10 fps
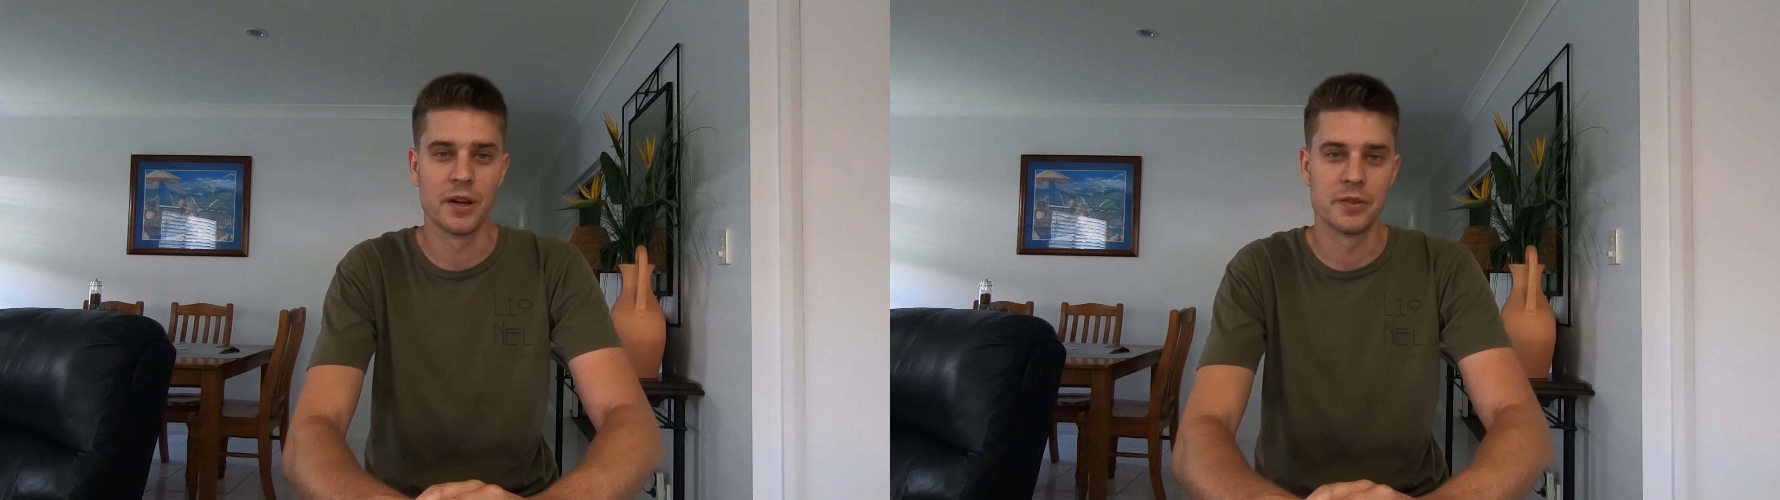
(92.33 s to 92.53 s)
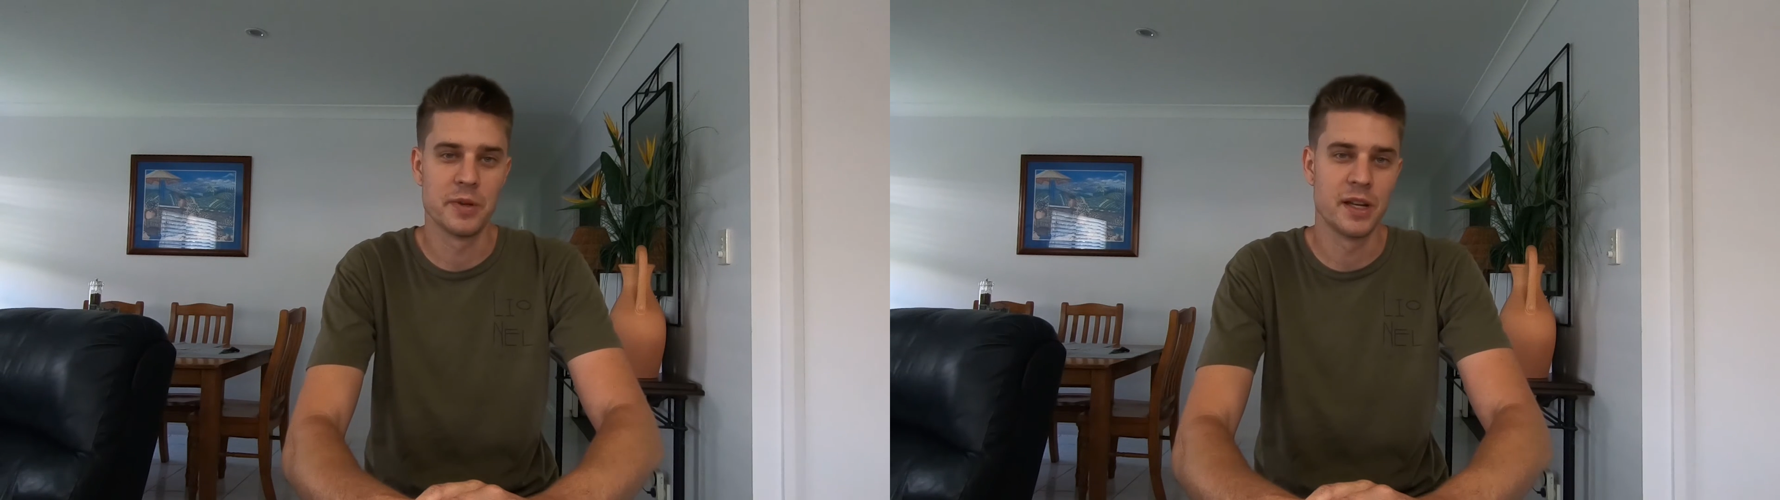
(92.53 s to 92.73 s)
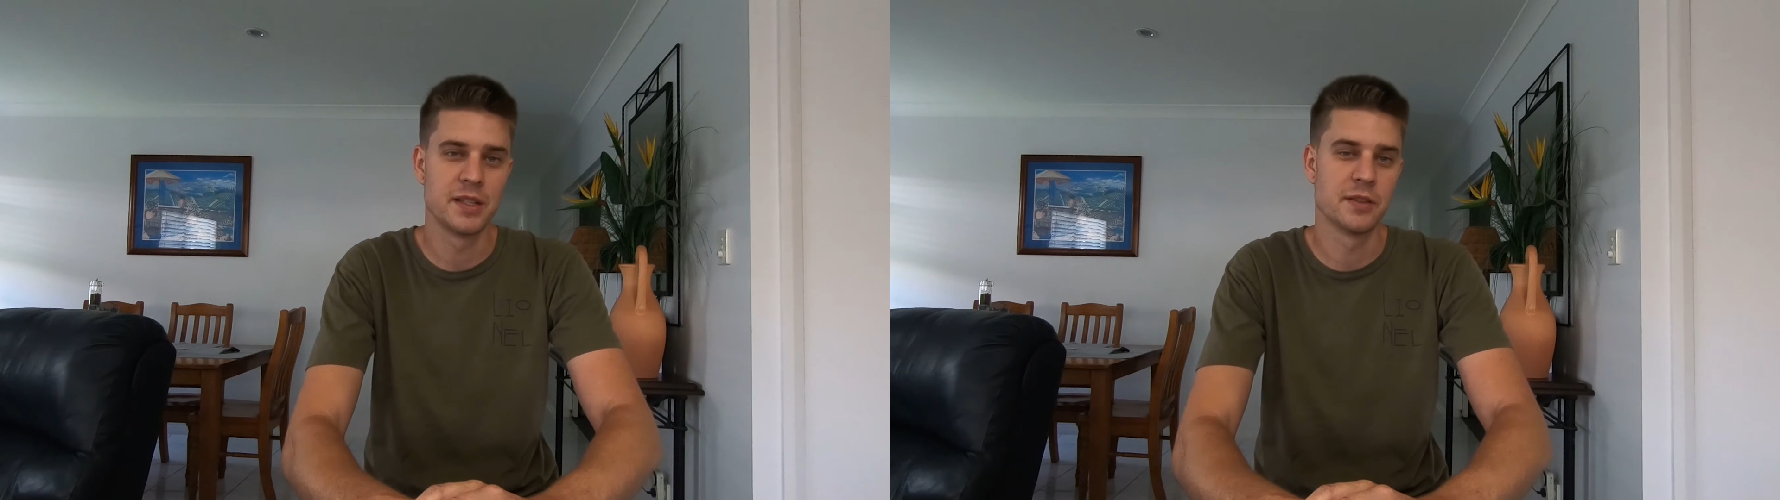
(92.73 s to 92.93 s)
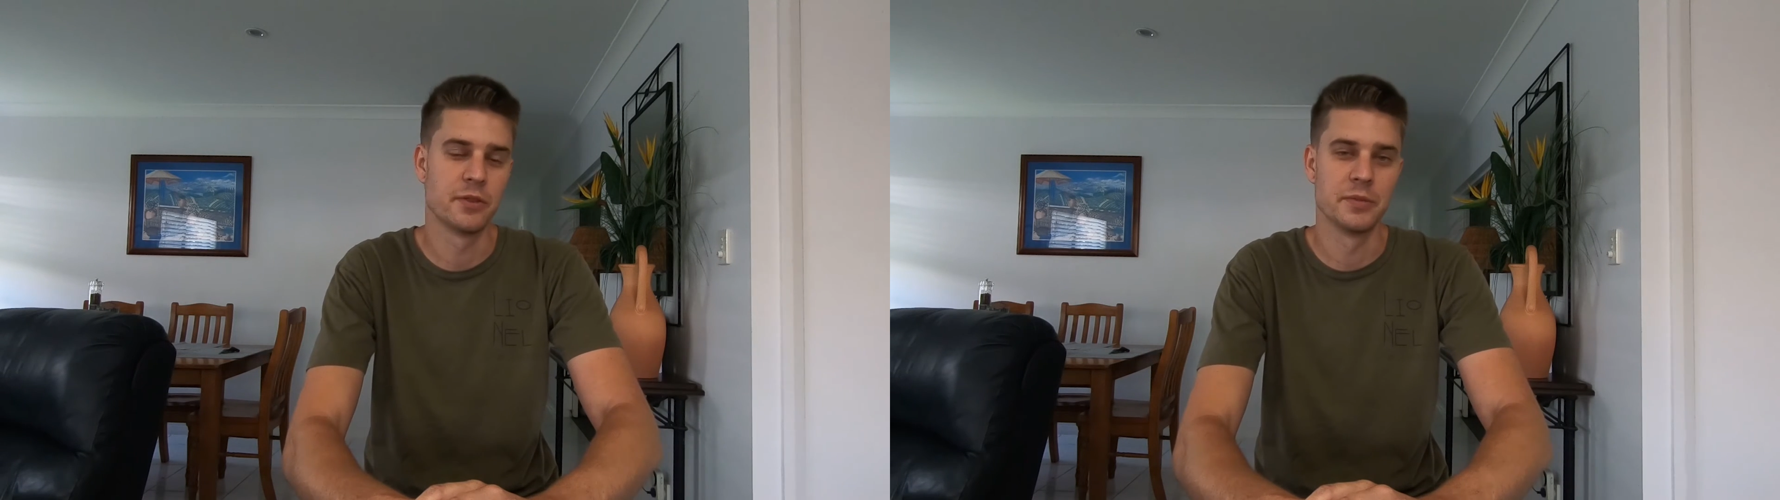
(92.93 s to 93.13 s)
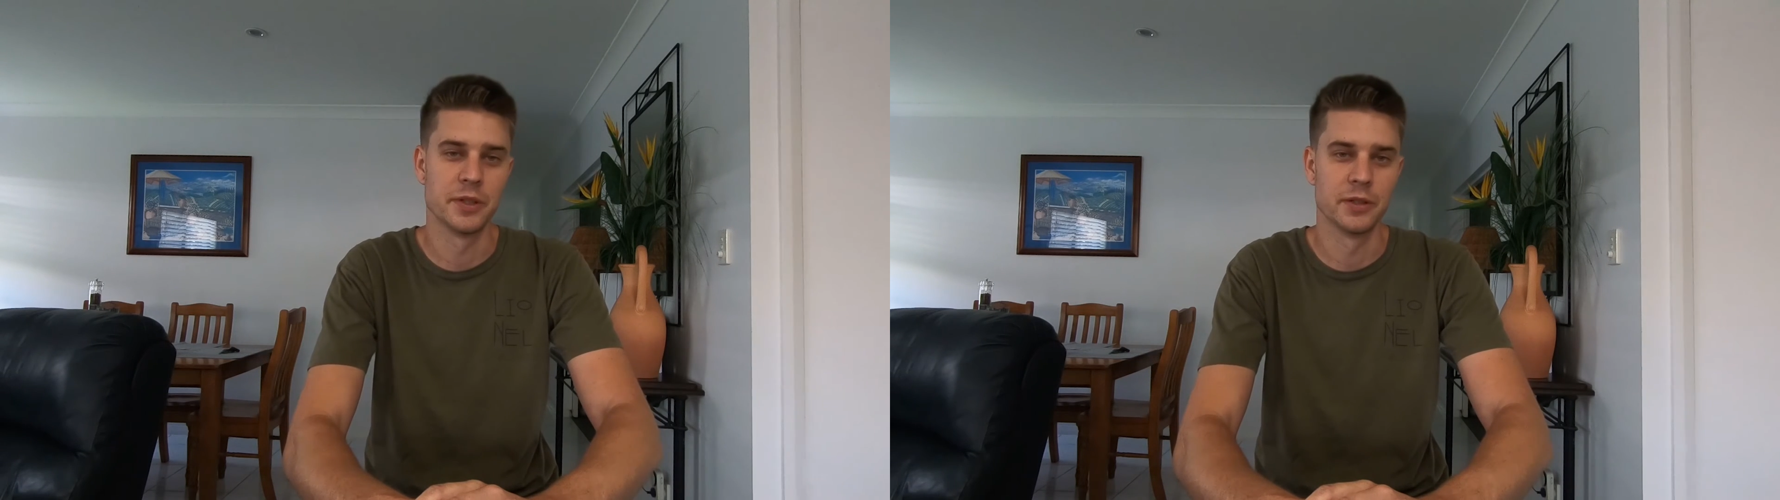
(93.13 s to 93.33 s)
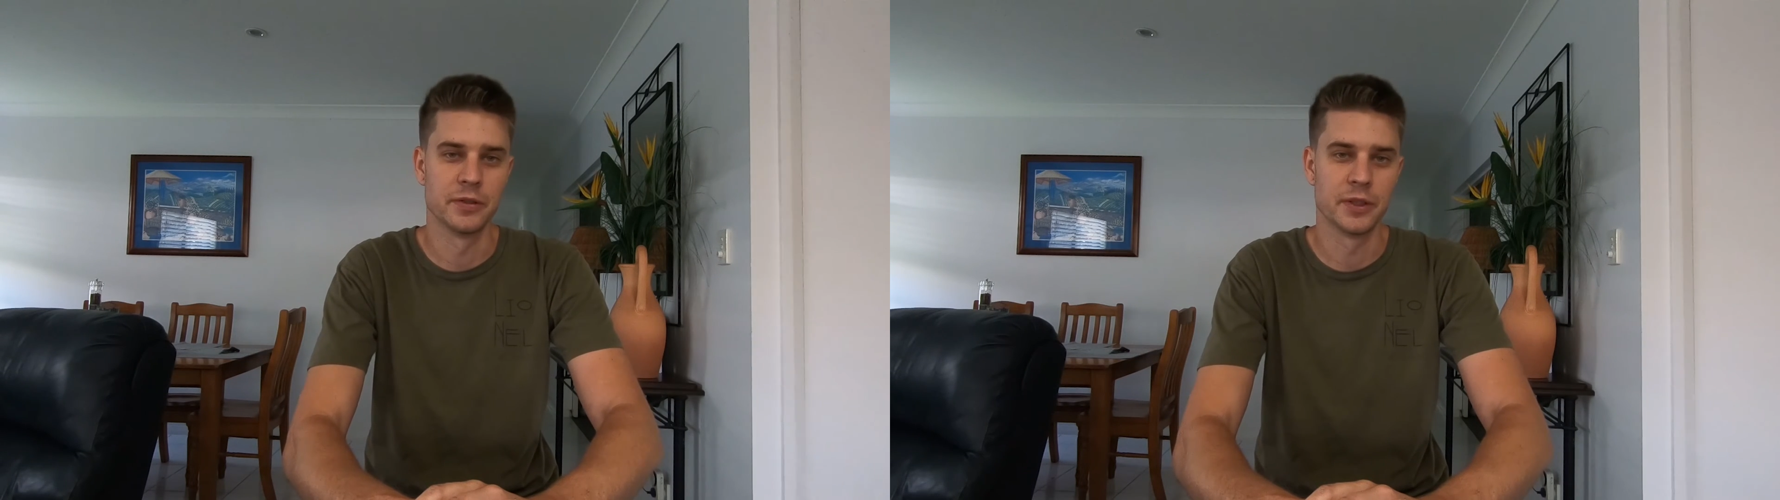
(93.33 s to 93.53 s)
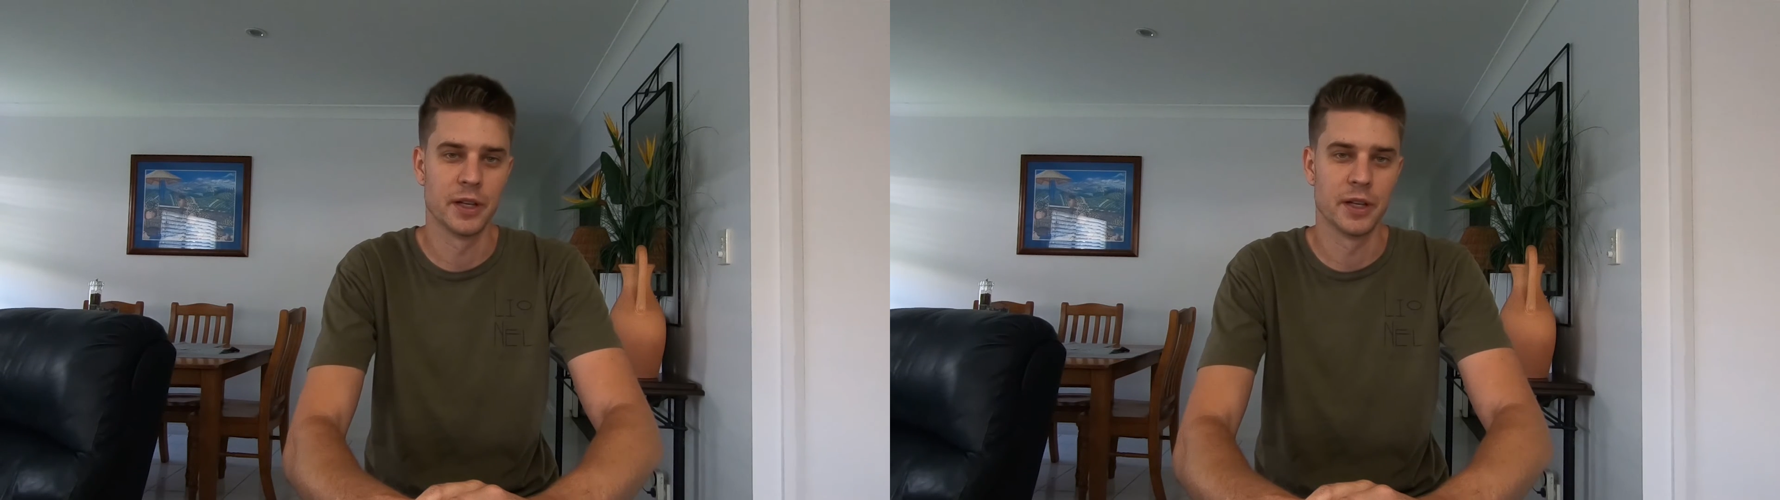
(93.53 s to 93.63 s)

lives a bit easier for themselves.